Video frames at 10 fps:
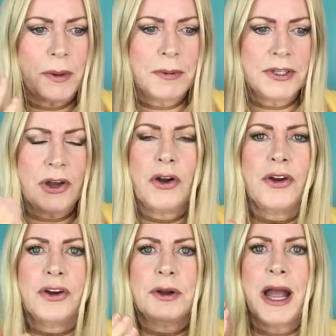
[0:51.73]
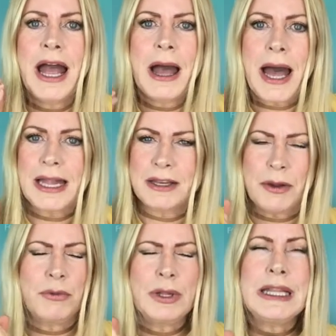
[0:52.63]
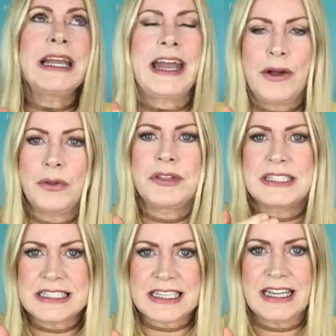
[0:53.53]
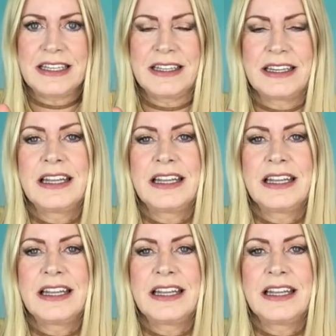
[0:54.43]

younger and really healthy skin